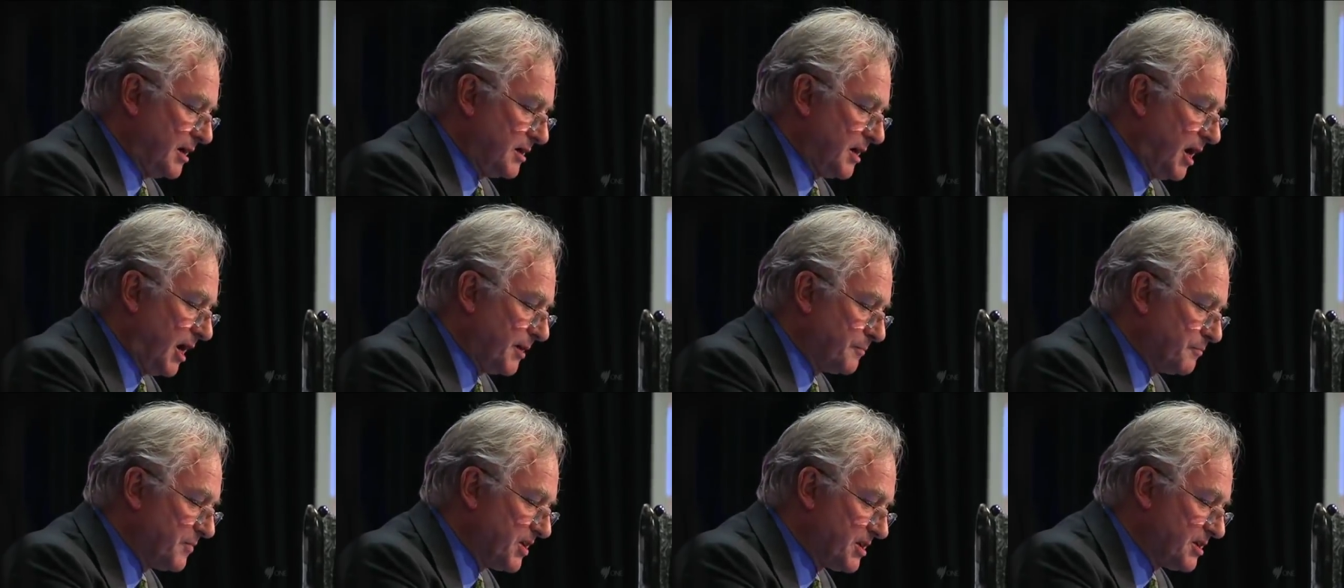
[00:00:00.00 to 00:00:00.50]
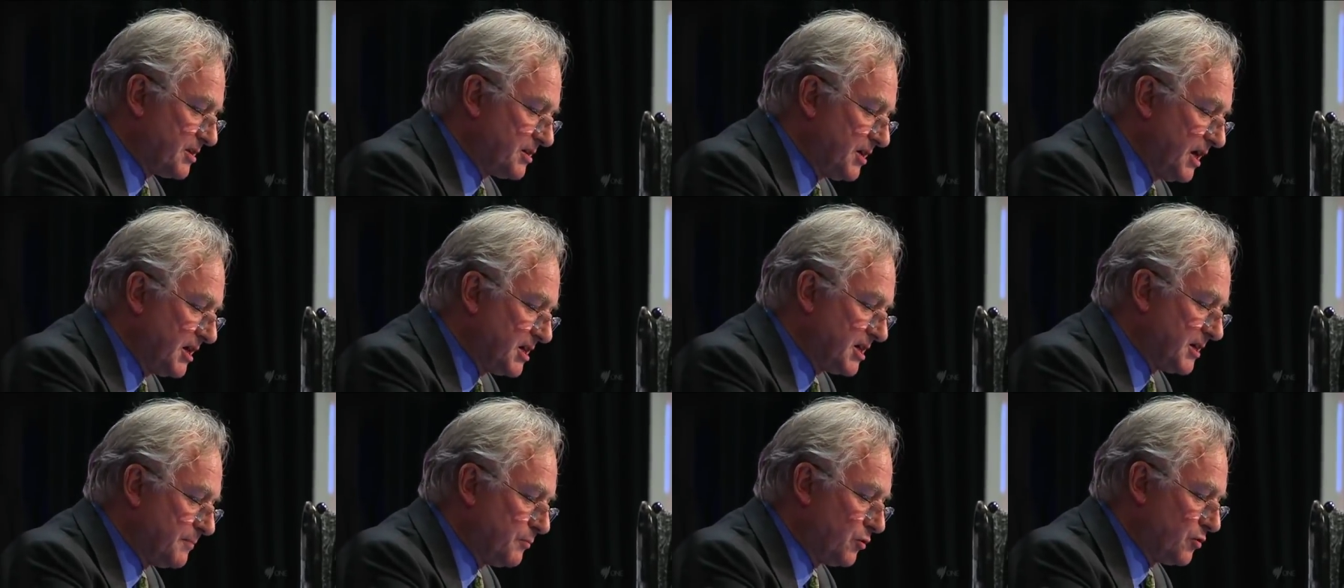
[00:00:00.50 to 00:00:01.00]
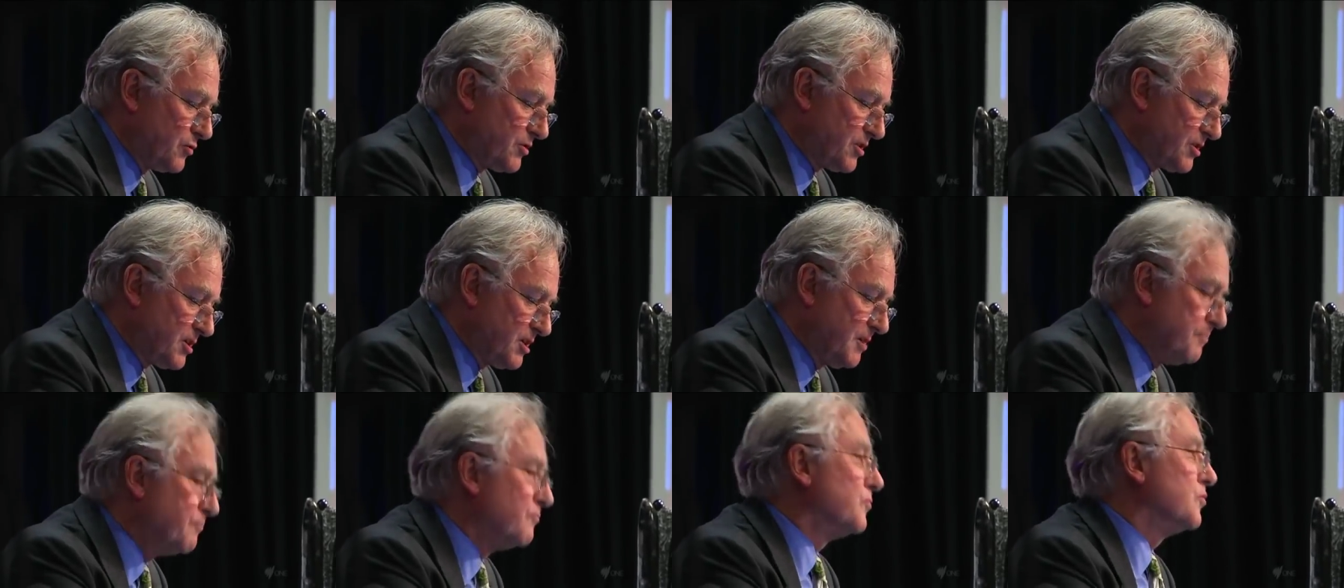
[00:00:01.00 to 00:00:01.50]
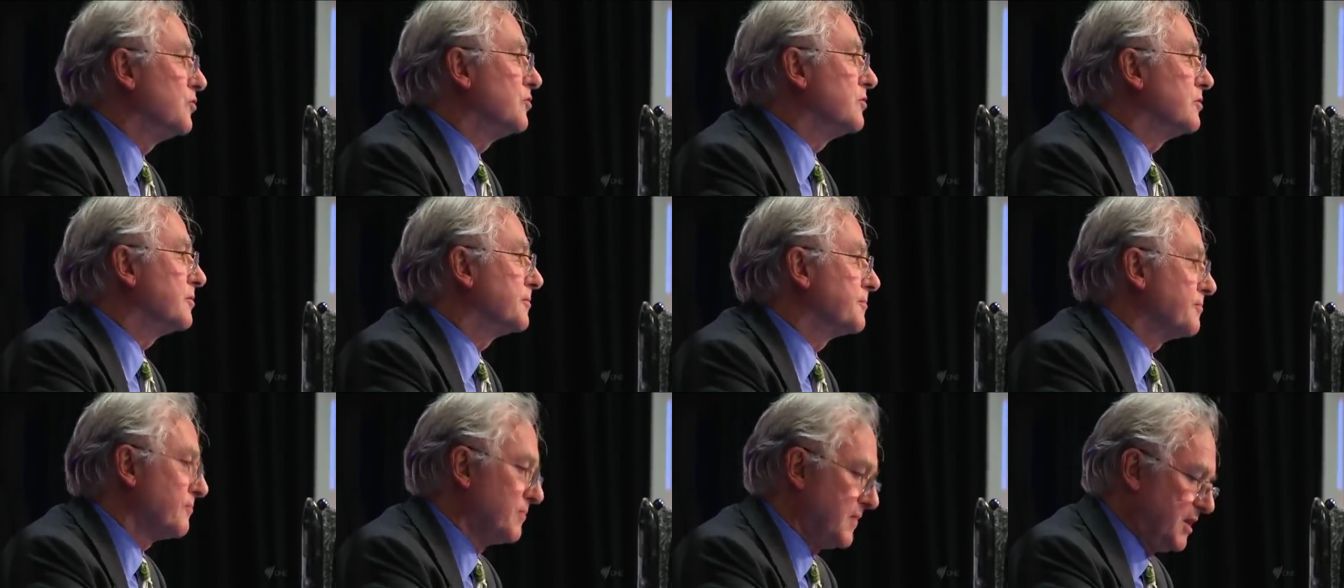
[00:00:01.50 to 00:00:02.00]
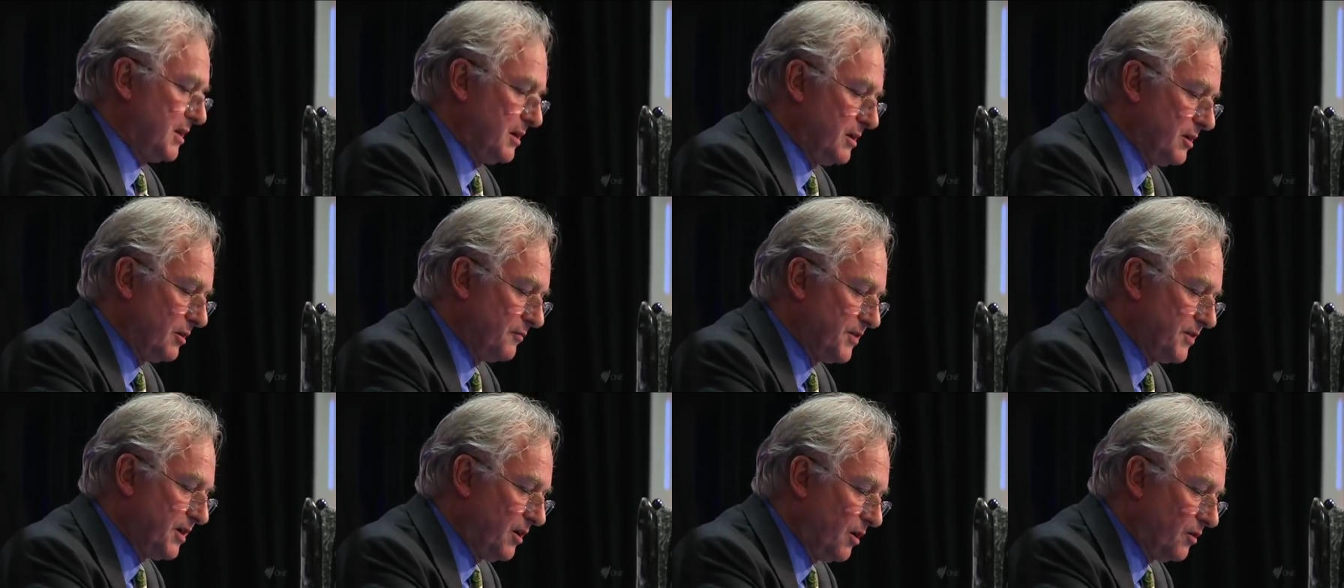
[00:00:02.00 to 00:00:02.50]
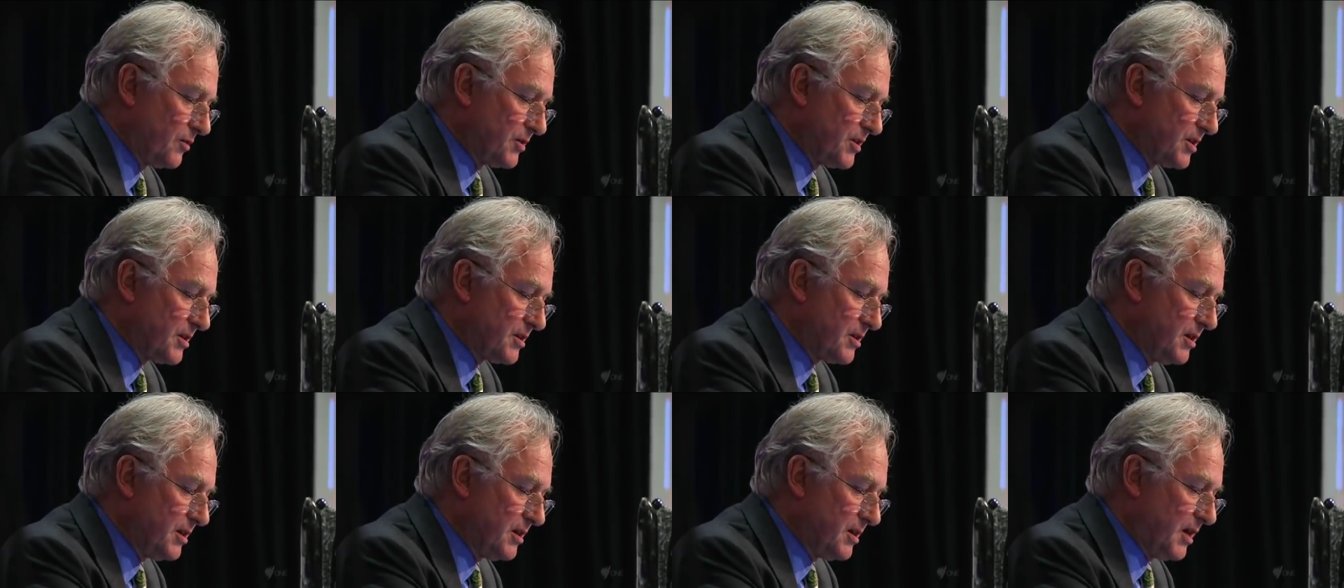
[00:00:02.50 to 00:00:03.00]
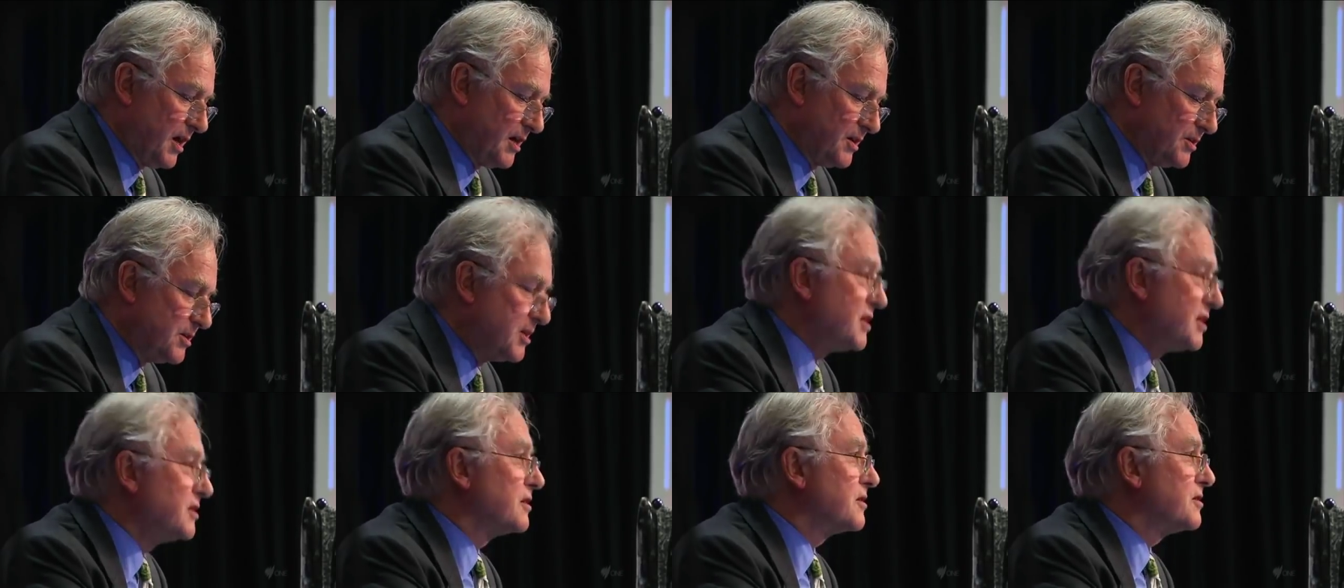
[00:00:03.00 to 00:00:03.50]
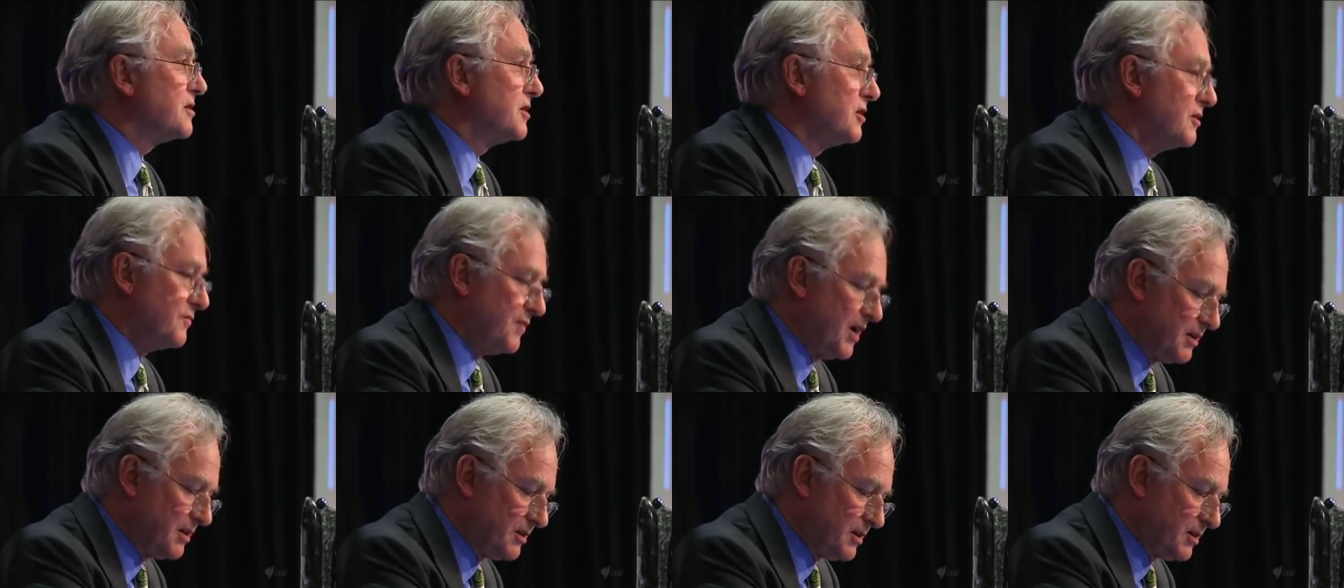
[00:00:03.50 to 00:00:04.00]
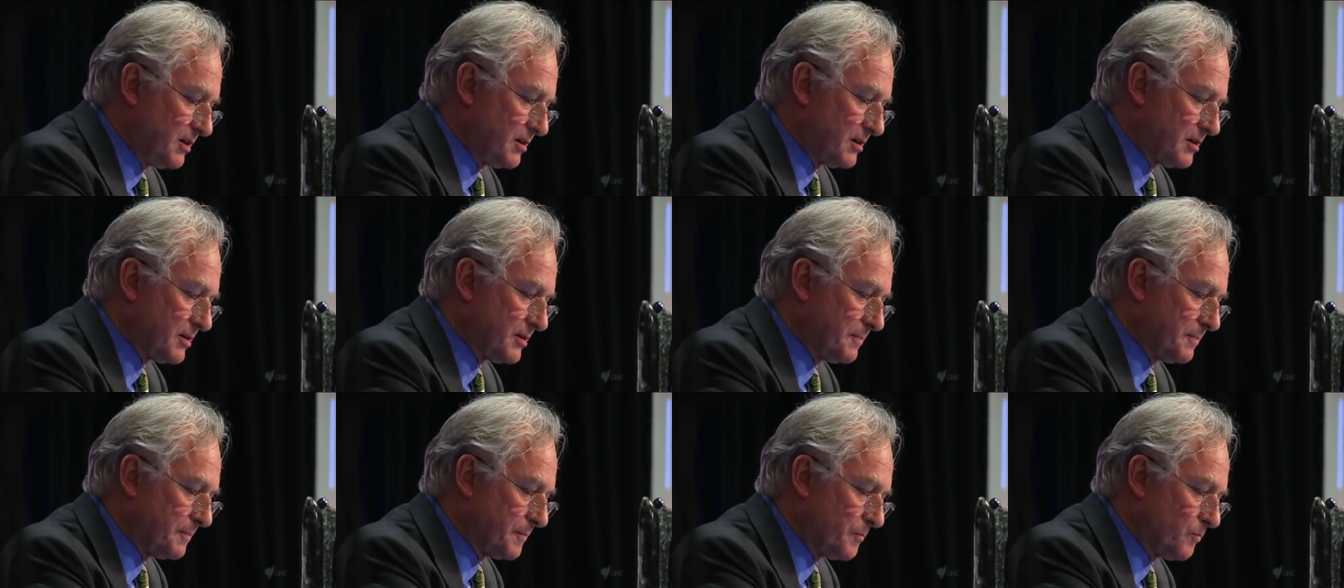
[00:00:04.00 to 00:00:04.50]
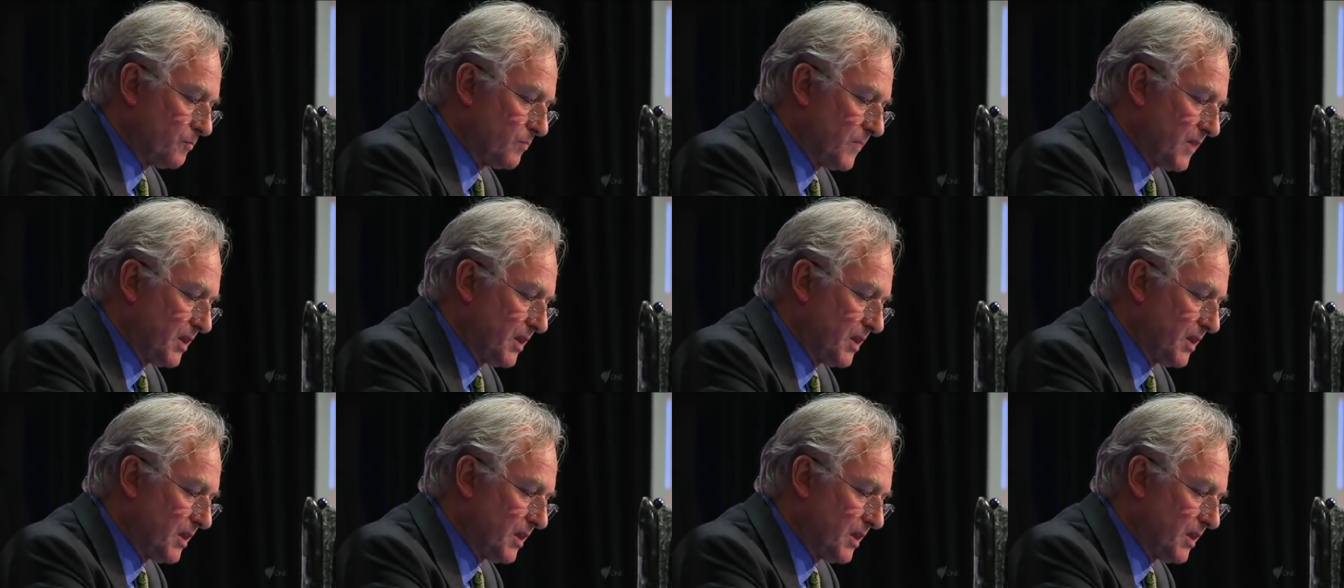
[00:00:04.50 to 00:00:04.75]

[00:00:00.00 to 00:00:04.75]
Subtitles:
and unmistakable symbol of the honesty and dignity of atheism.